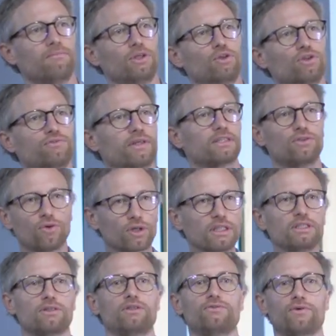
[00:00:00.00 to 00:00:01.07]
Because there's no
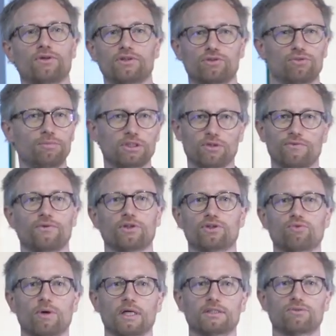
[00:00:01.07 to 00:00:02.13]
reason for us to be the
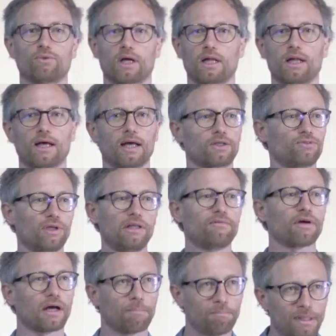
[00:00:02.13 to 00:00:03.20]
first ones, while actually
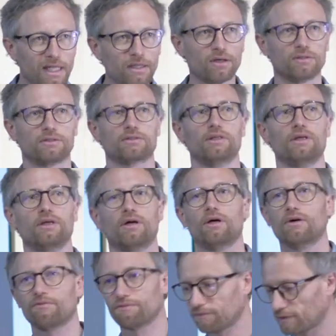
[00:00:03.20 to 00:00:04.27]
there are billions
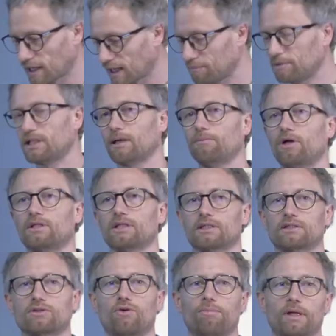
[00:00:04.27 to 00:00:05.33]
of habitable
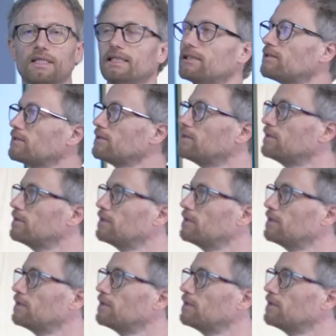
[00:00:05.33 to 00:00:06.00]
terrestrial planets.